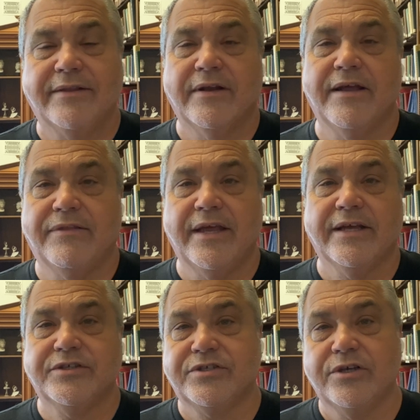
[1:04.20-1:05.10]
and I think
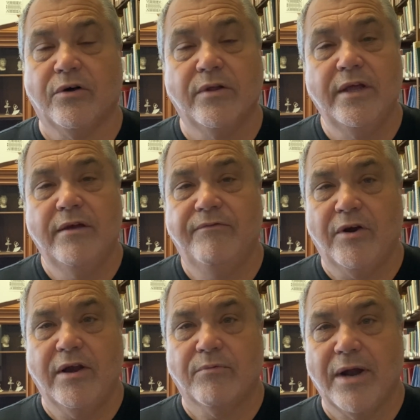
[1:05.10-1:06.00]
is still
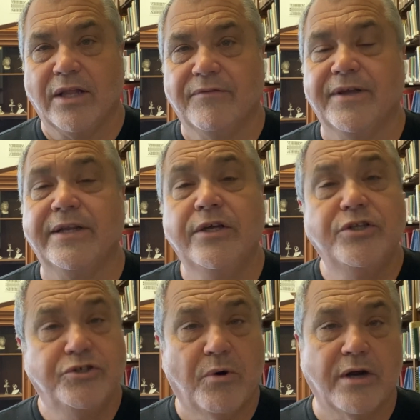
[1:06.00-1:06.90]
very relevant
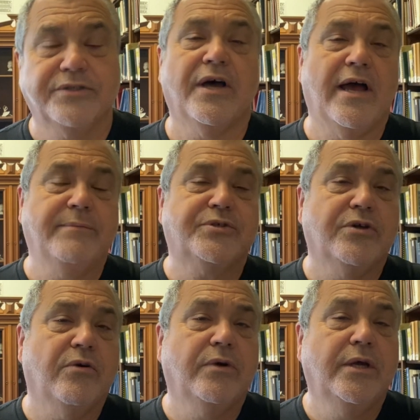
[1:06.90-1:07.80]
to our time.
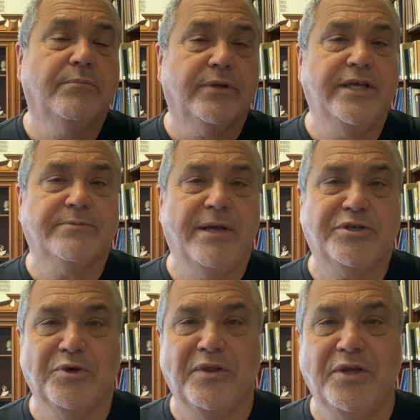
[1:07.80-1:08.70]
So please make
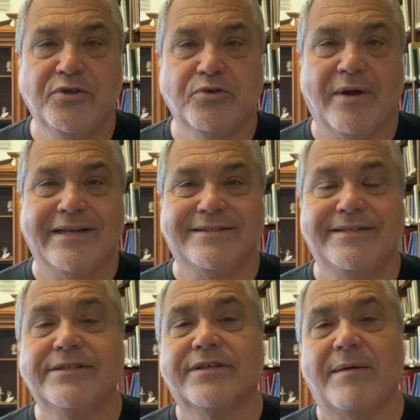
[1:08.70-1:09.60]
sure that you join us
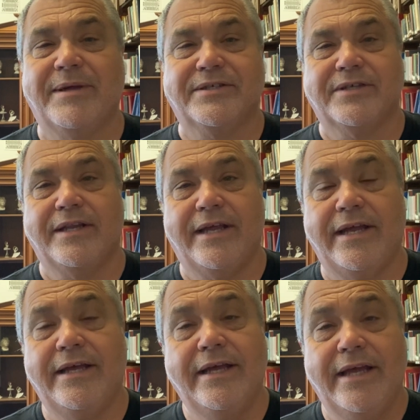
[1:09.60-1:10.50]
this coming Sunday,
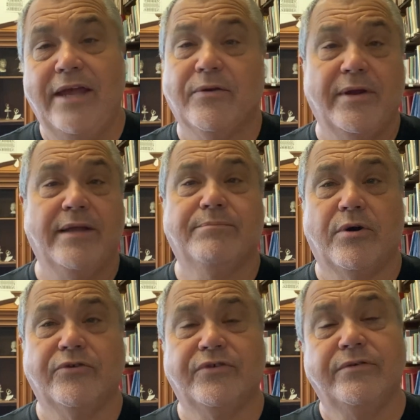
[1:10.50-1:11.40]
either in
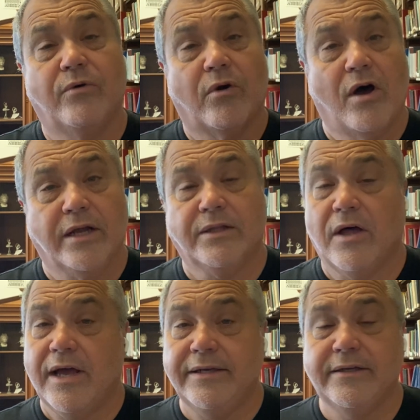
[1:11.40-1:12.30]
person or
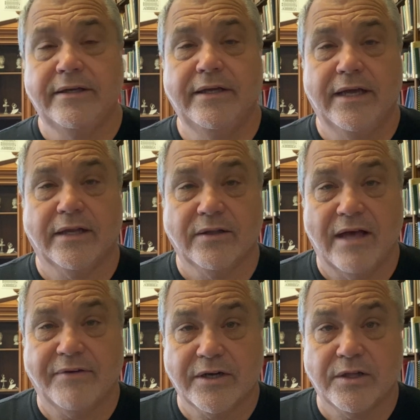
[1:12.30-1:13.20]
online at
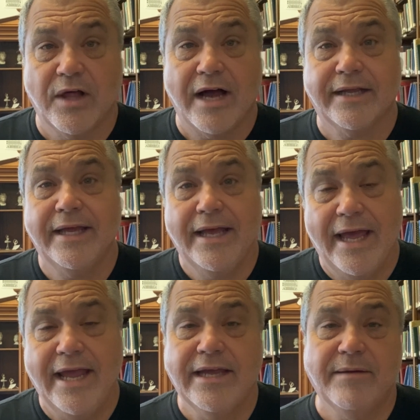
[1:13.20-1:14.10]
11 o'clock
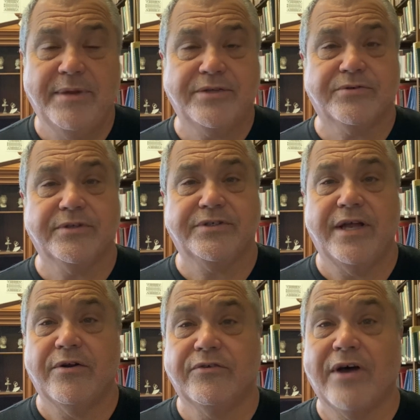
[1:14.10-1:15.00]
a.m. Eastern
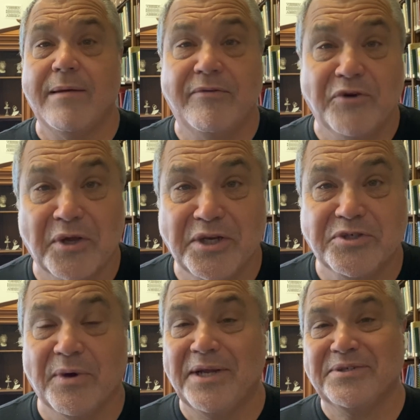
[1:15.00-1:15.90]
Standard Time. If you're going to
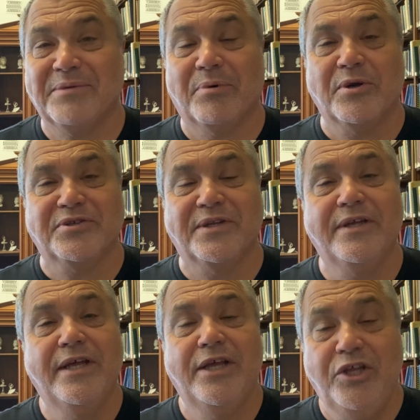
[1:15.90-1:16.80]
join us in person,
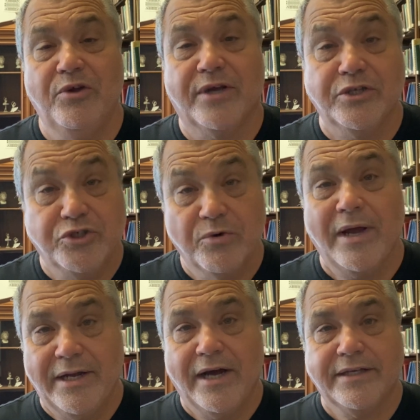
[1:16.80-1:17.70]
you can
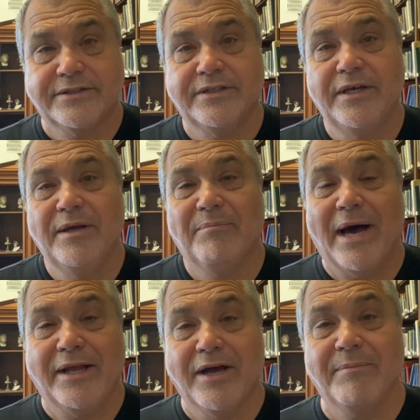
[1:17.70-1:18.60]
join us
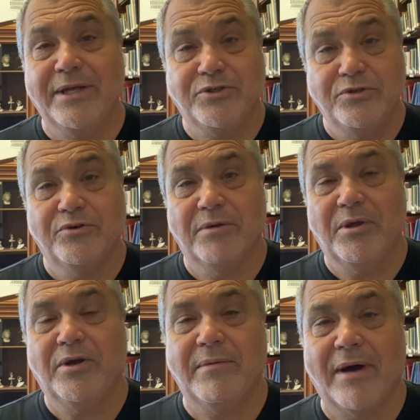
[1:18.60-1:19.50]
by coming to
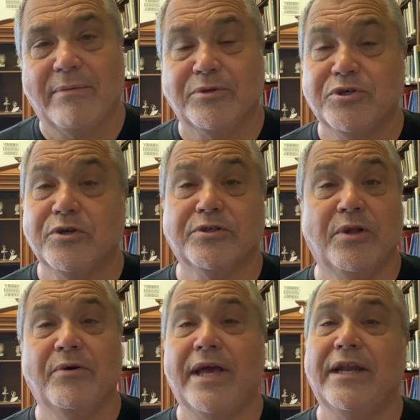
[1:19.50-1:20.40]
Community Bible Church
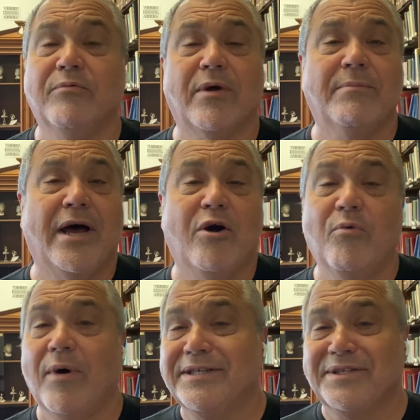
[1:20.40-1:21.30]
located 1 mile
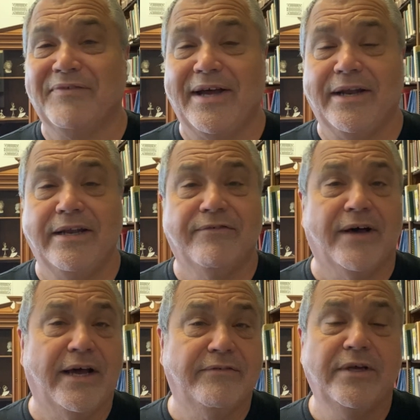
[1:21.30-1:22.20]
west of
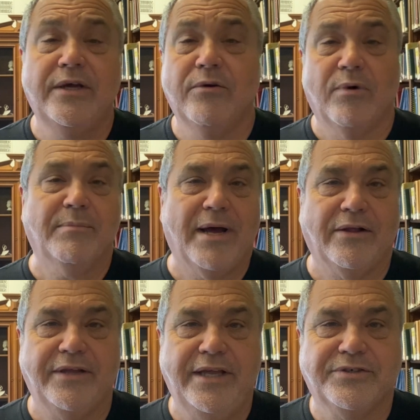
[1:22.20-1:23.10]
I-95, 1 mile
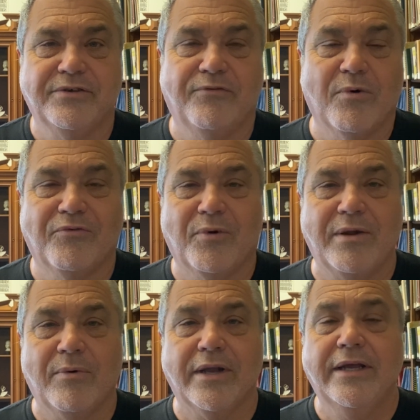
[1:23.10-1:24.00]
east of
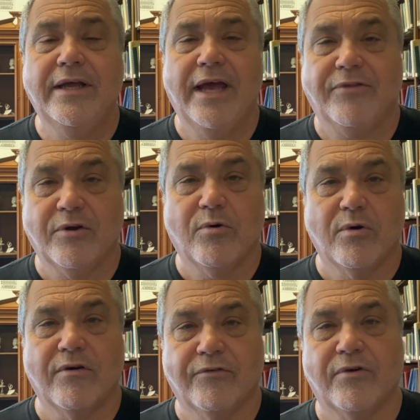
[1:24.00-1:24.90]
441 at the
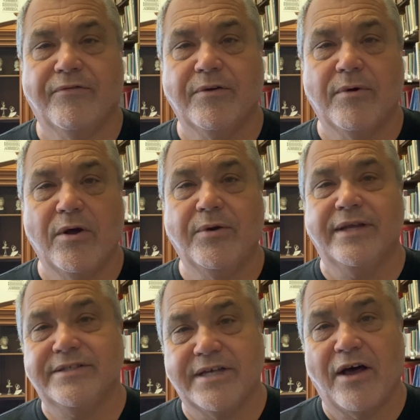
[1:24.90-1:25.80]
corner of Griffin Road
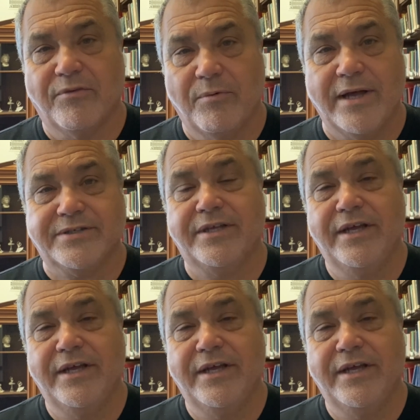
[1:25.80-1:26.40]
and Southwest